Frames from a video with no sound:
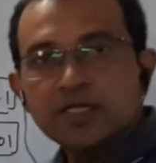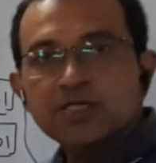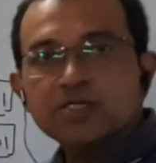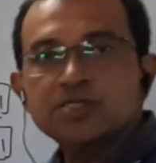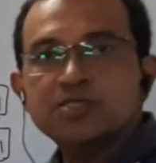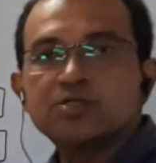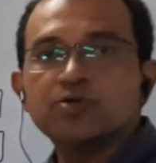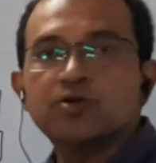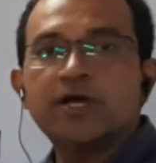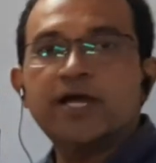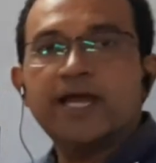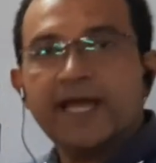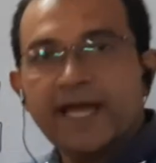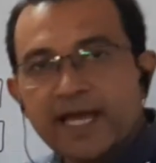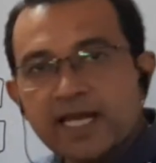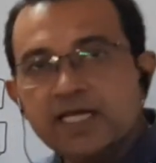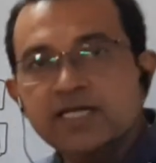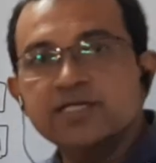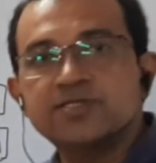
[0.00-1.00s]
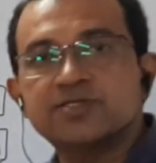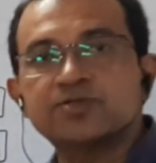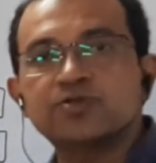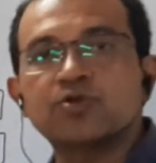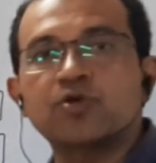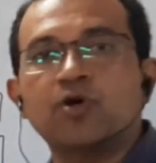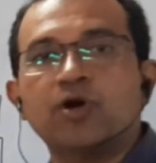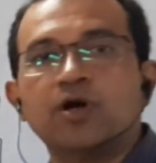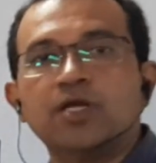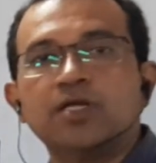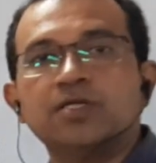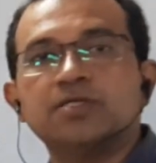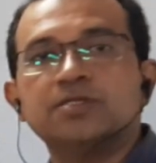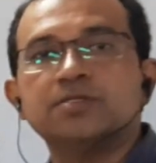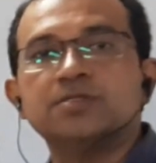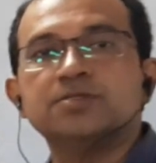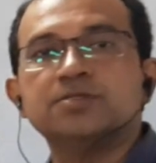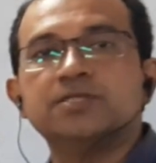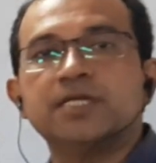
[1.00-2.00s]
So l is called
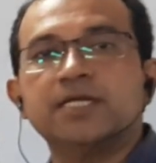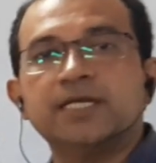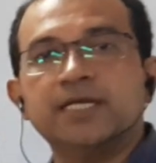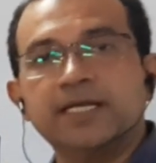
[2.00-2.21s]
the